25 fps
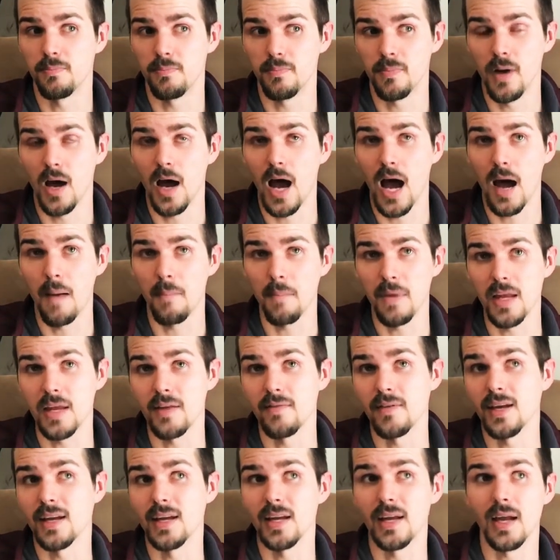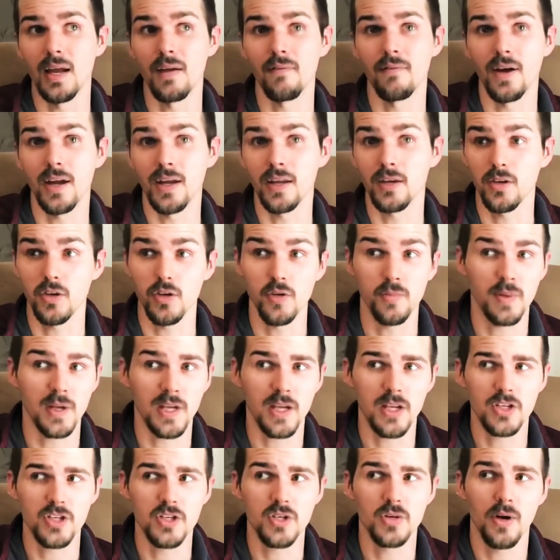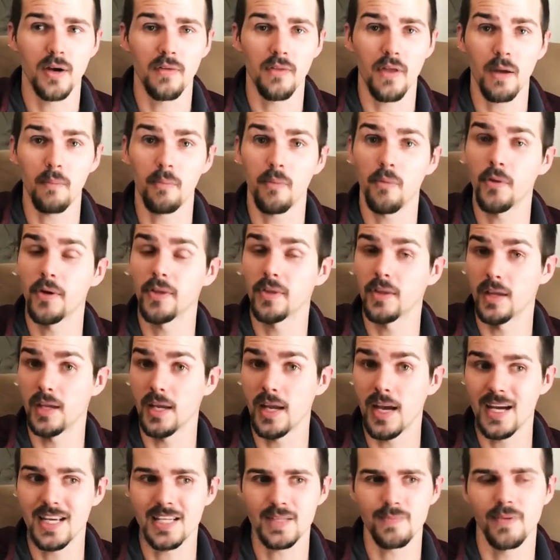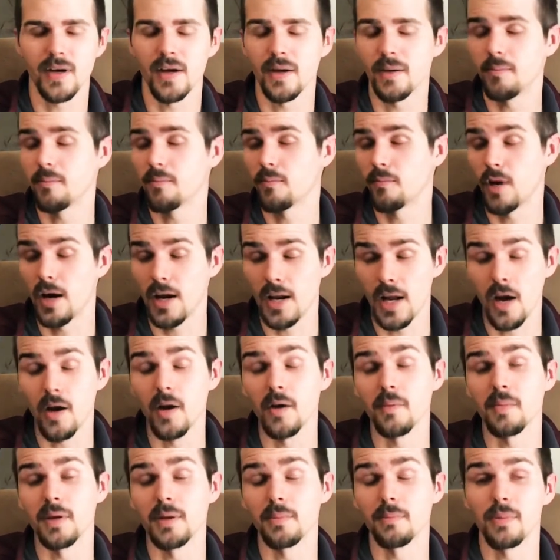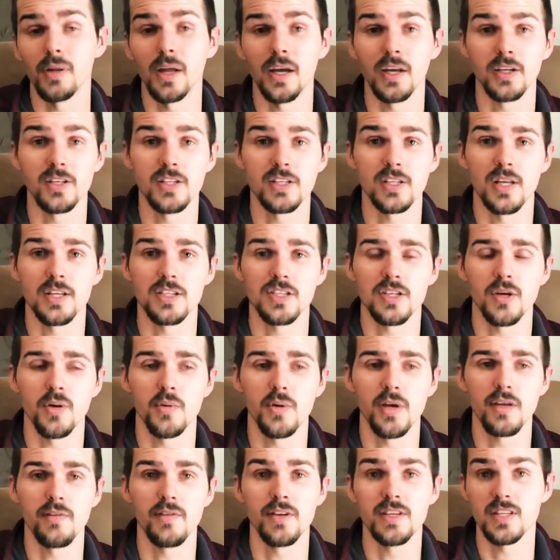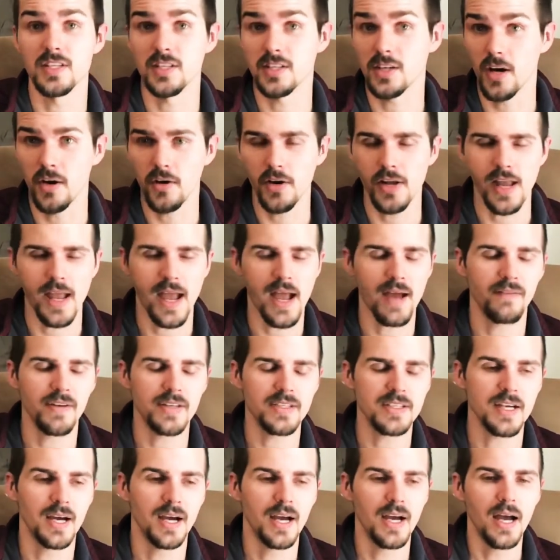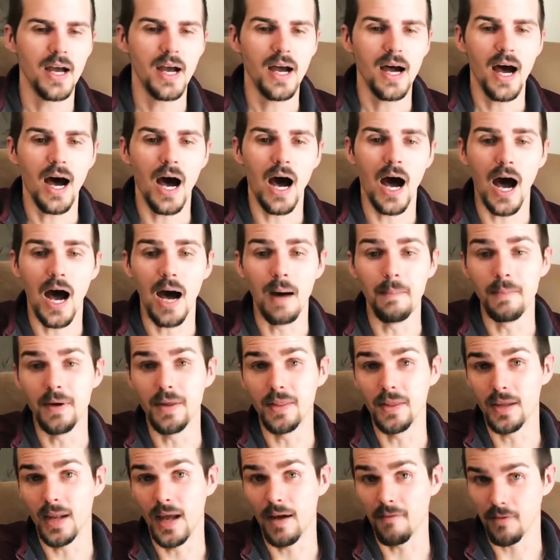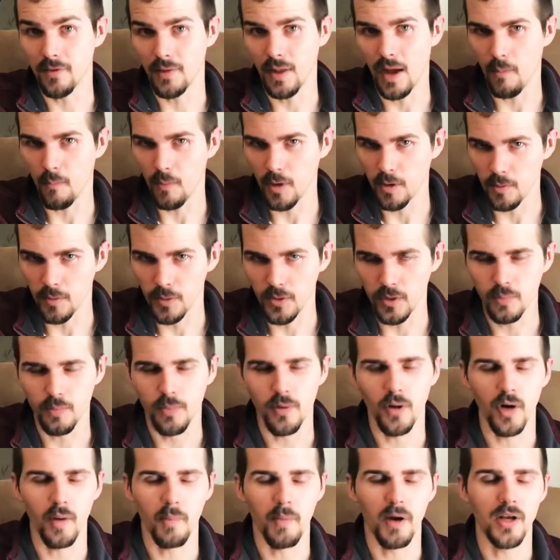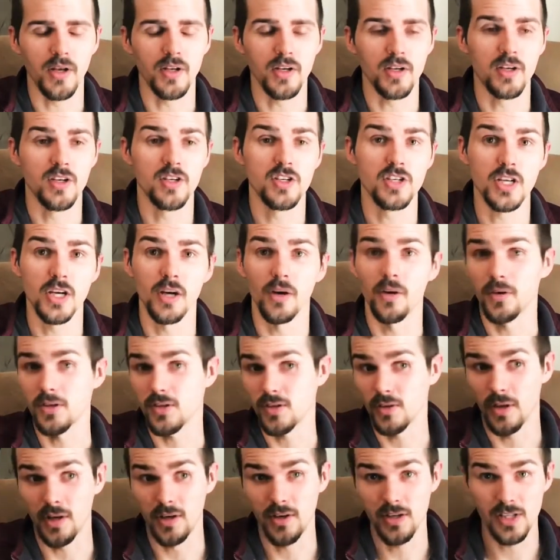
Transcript: Eevee. If I can do Pikachu at that point, then yes, but right now I'd be planned as Let's Go Eevee since I already have it. And then after that, we will do Pokemon Shield. So there's